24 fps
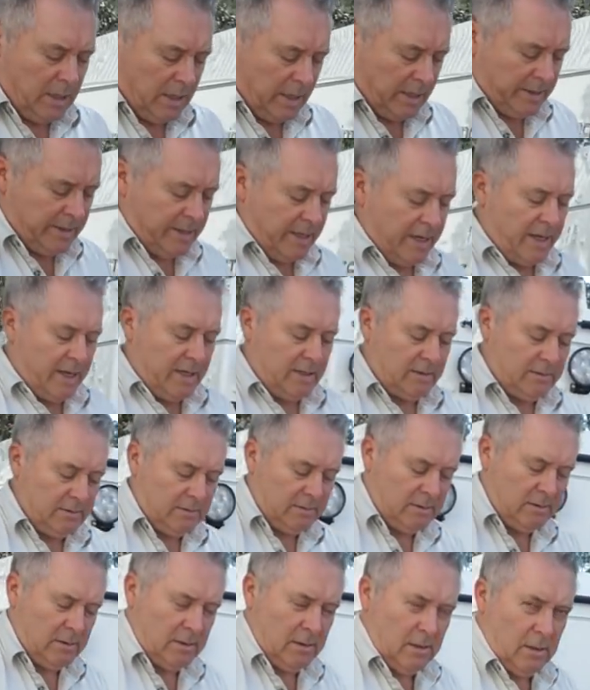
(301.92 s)
and then,
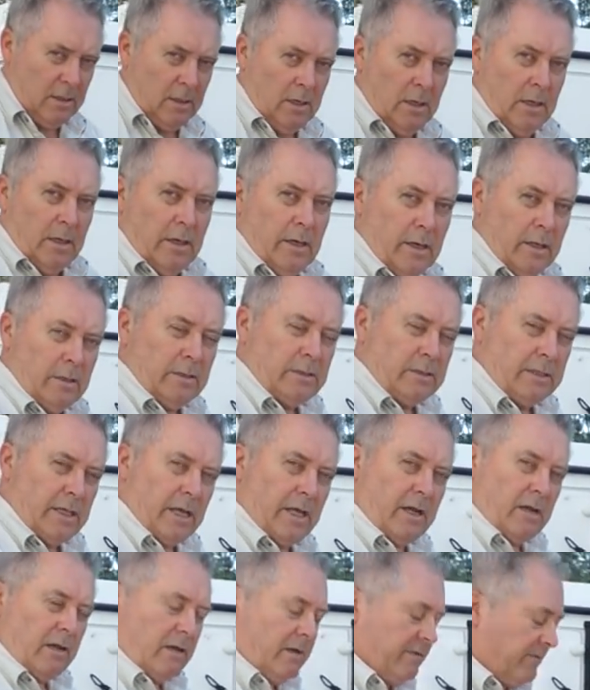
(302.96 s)
and
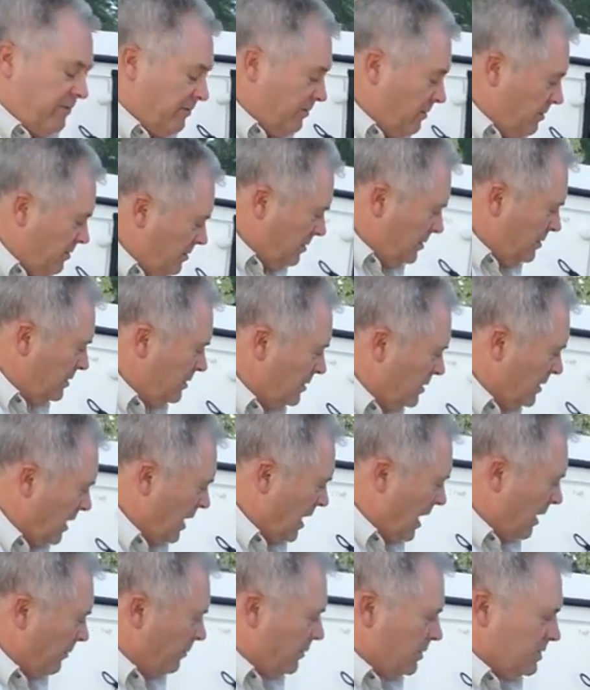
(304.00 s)
instead of
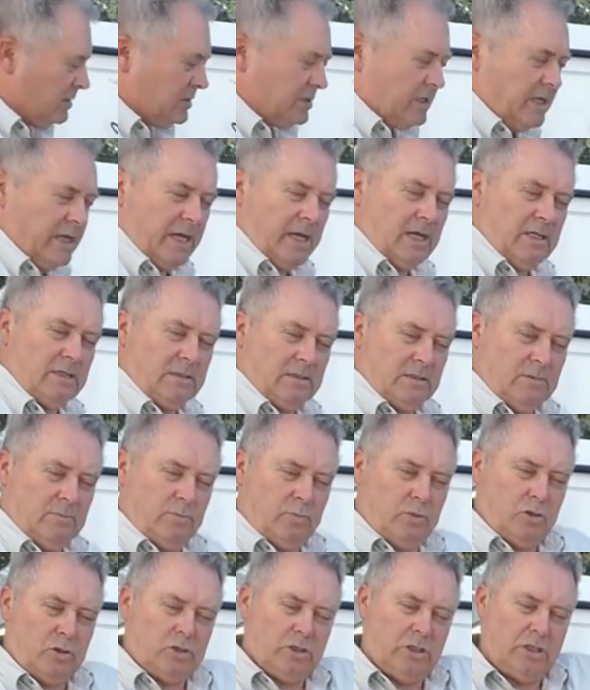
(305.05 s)
up the stairs and
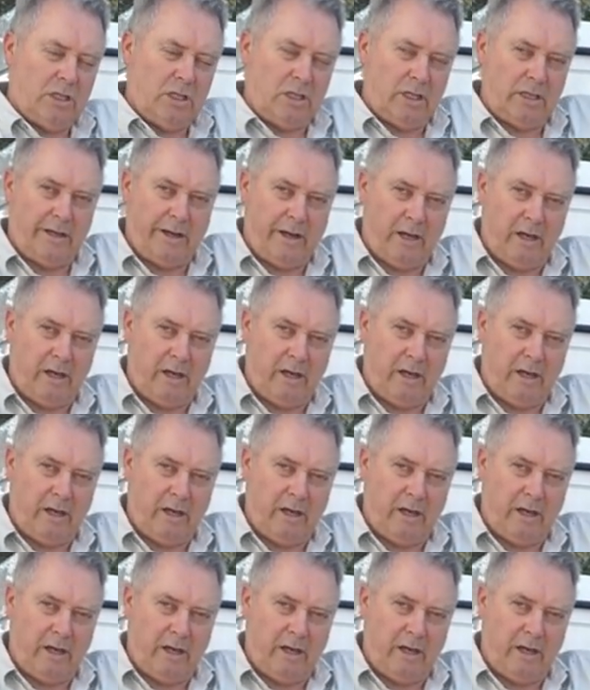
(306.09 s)
pushing the lid